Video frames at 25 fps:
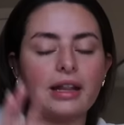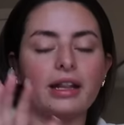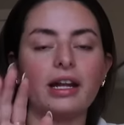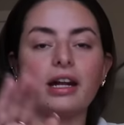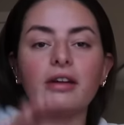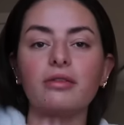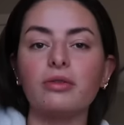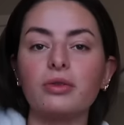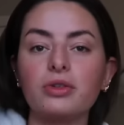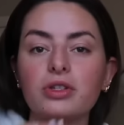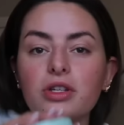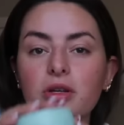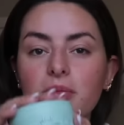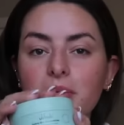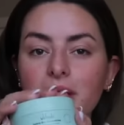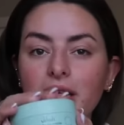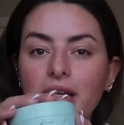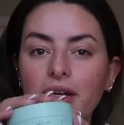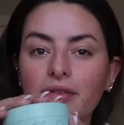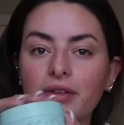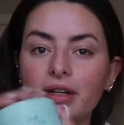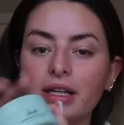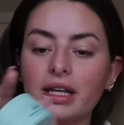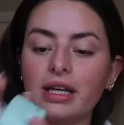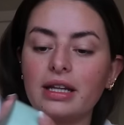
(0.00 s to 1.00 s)
and then i've also been
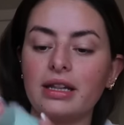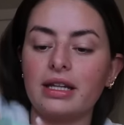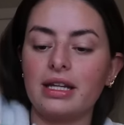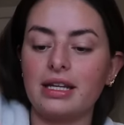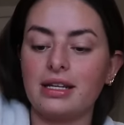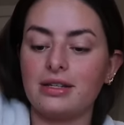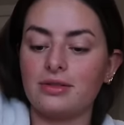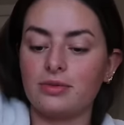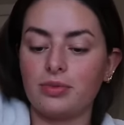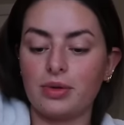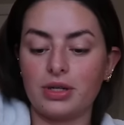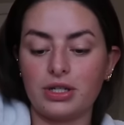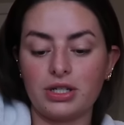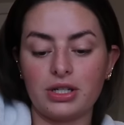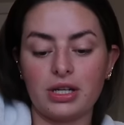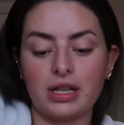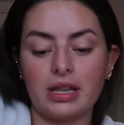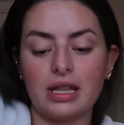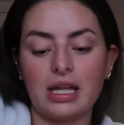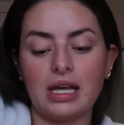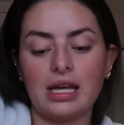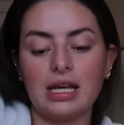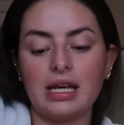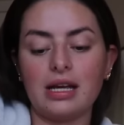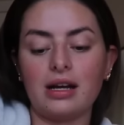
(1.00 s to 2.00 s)
loving these which are
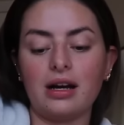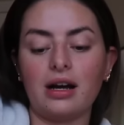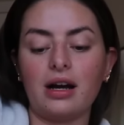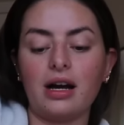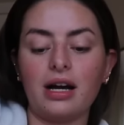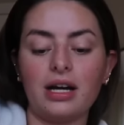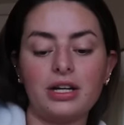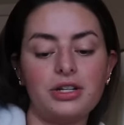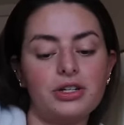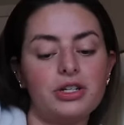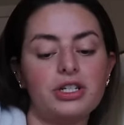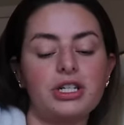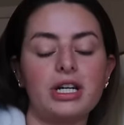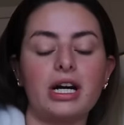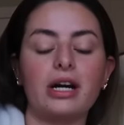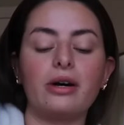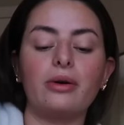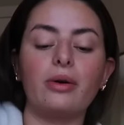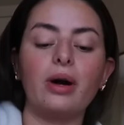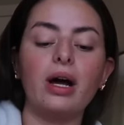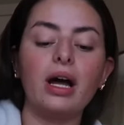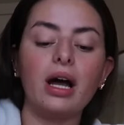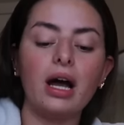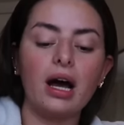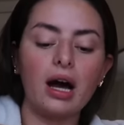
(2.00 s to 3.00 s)
the
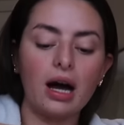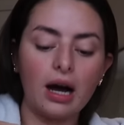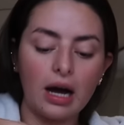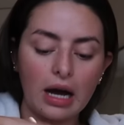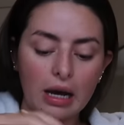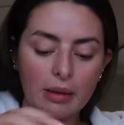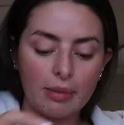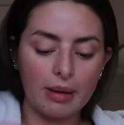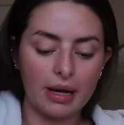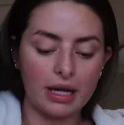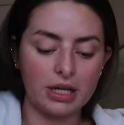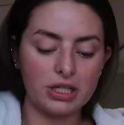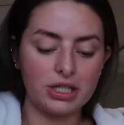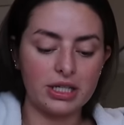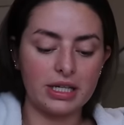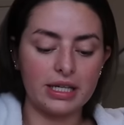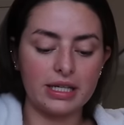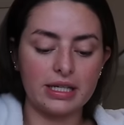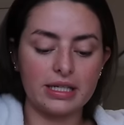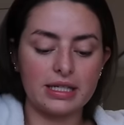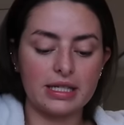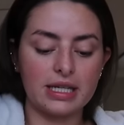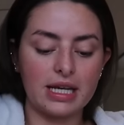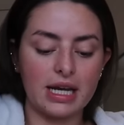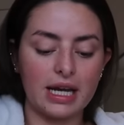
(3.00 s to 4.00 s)
hydrogel eye
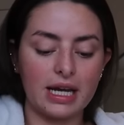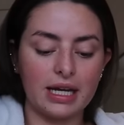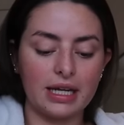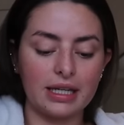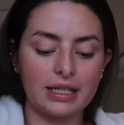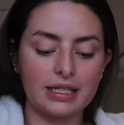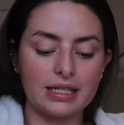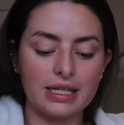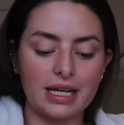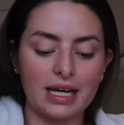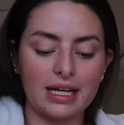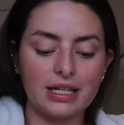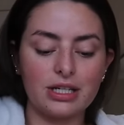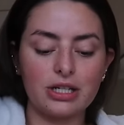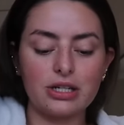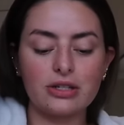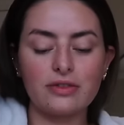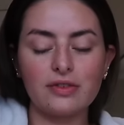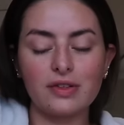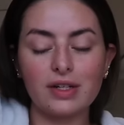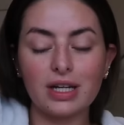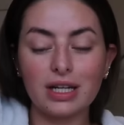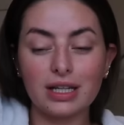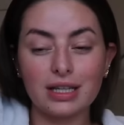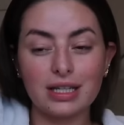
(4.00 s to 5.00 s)
patches and i just
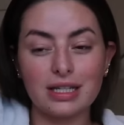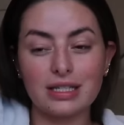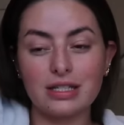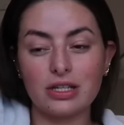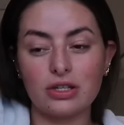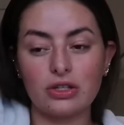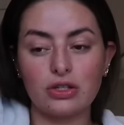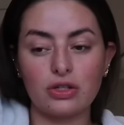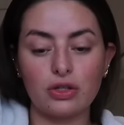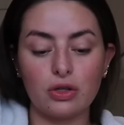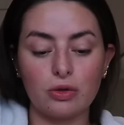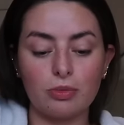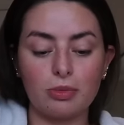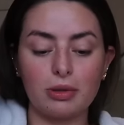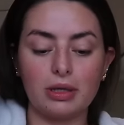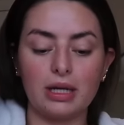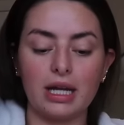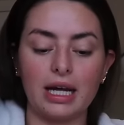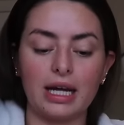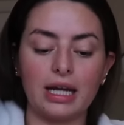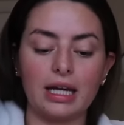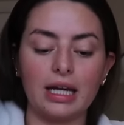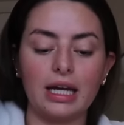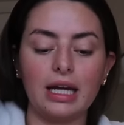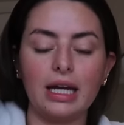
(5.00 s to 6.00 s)
feel like these are super
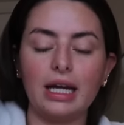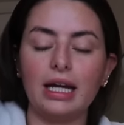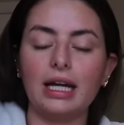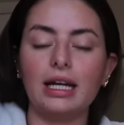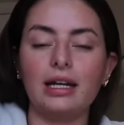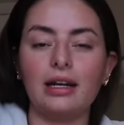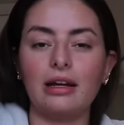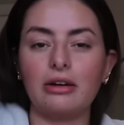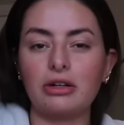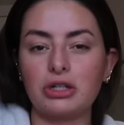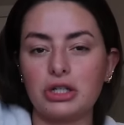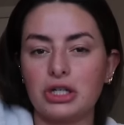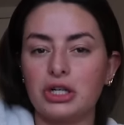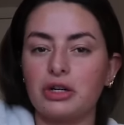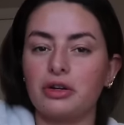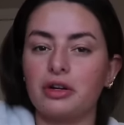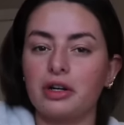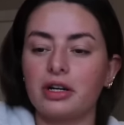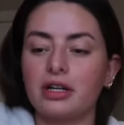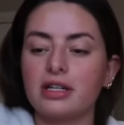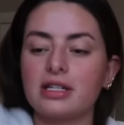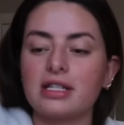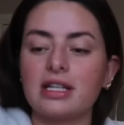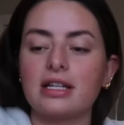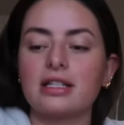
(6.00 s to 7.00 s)
like
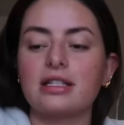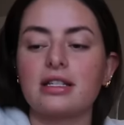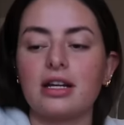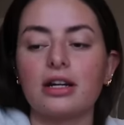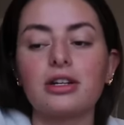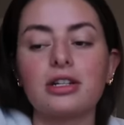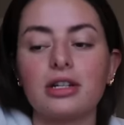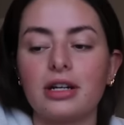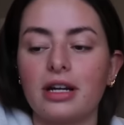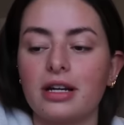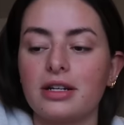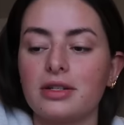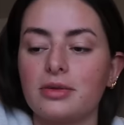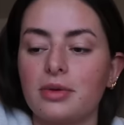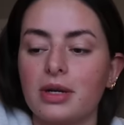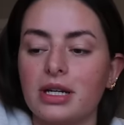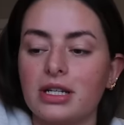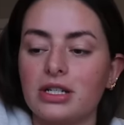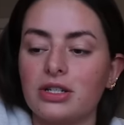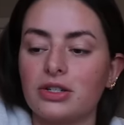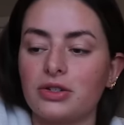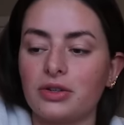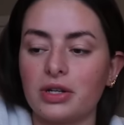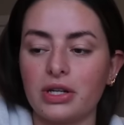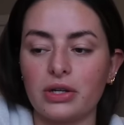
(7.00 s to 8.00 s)
luxurious they're such a nice way
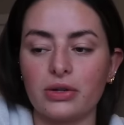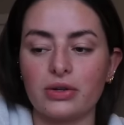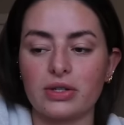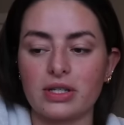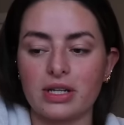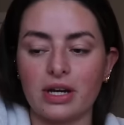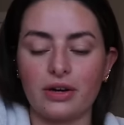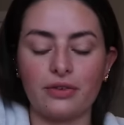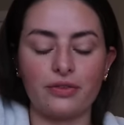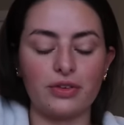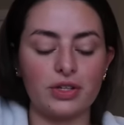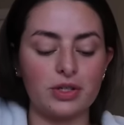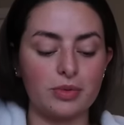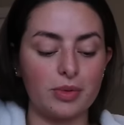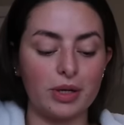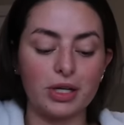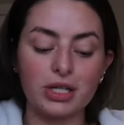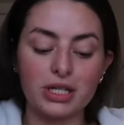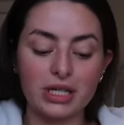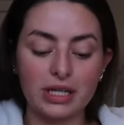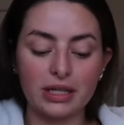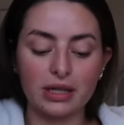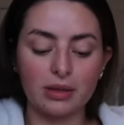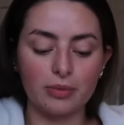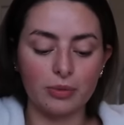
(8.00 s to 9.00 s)
to treat yourself
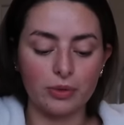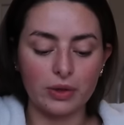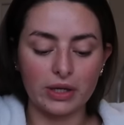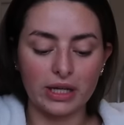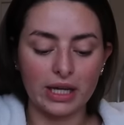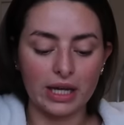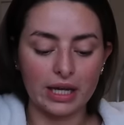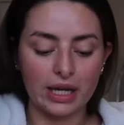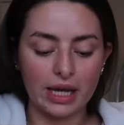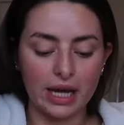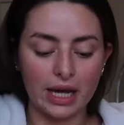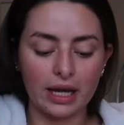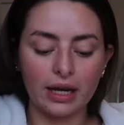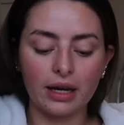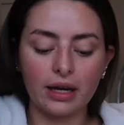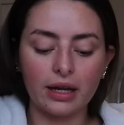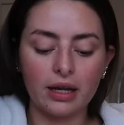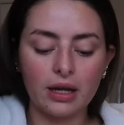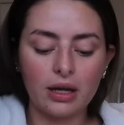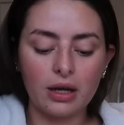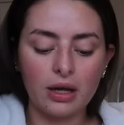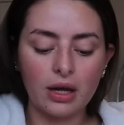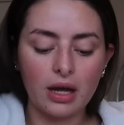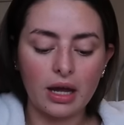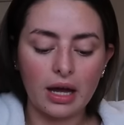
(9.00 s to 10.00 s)
especially in the morning again
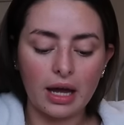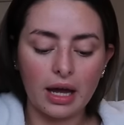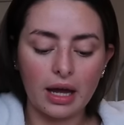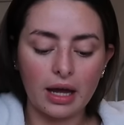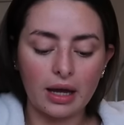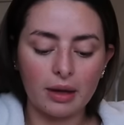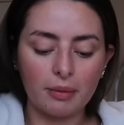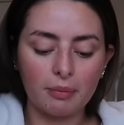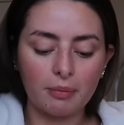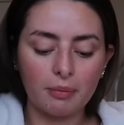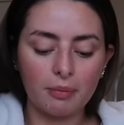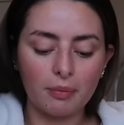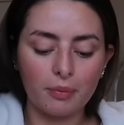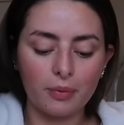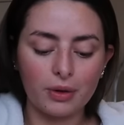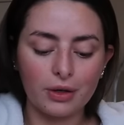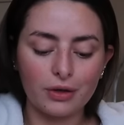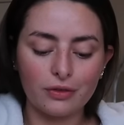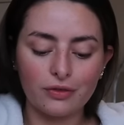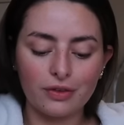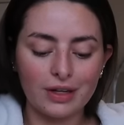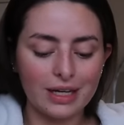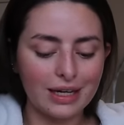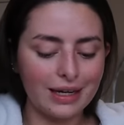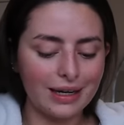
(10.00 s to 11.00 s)
um, when
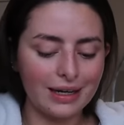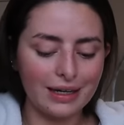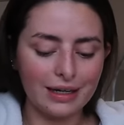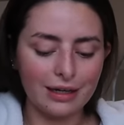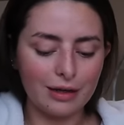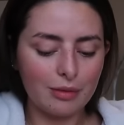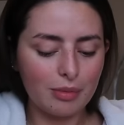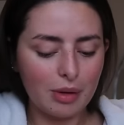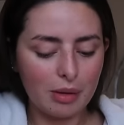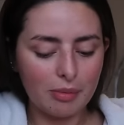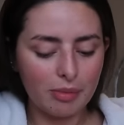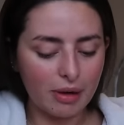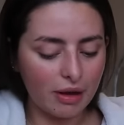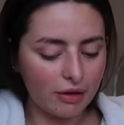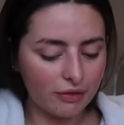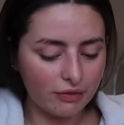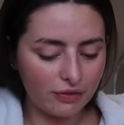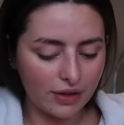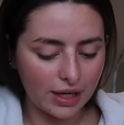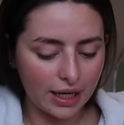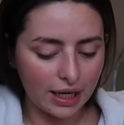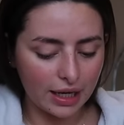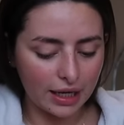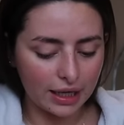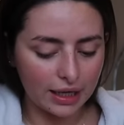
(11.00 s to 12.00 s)
you're feeling a little bit
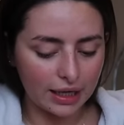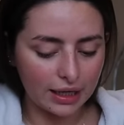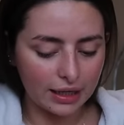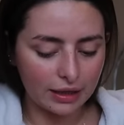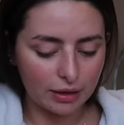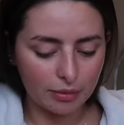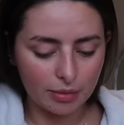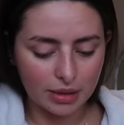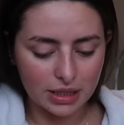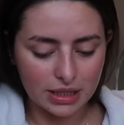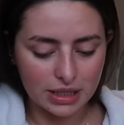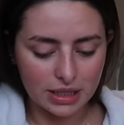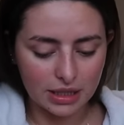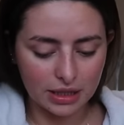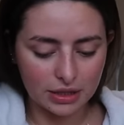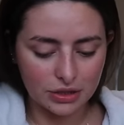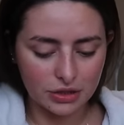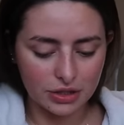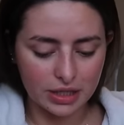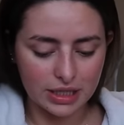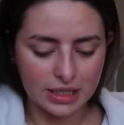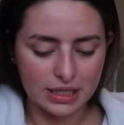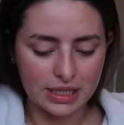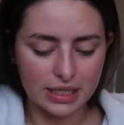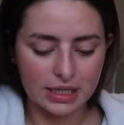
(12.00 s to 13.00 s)
puffy like a little bit
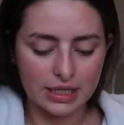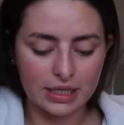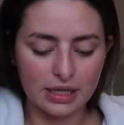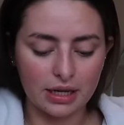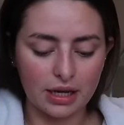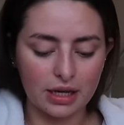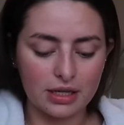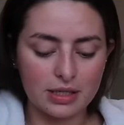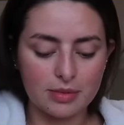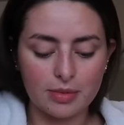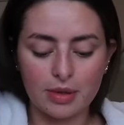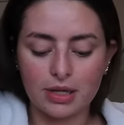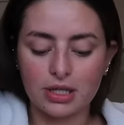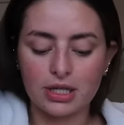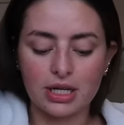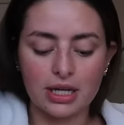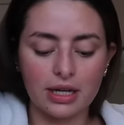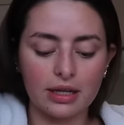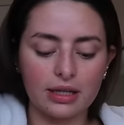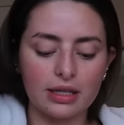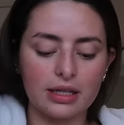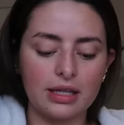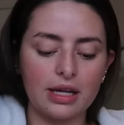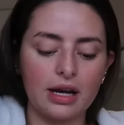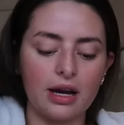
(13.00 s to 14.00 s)
dehydrated especially
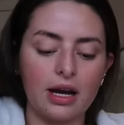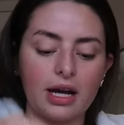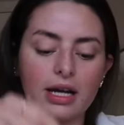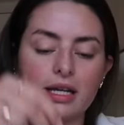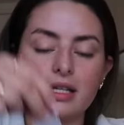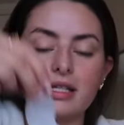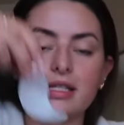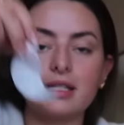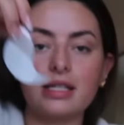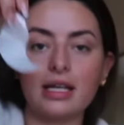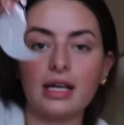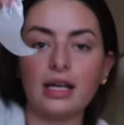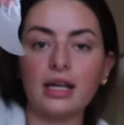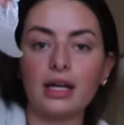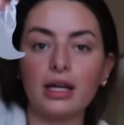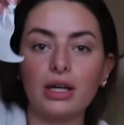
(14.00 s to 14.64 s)
under the eyes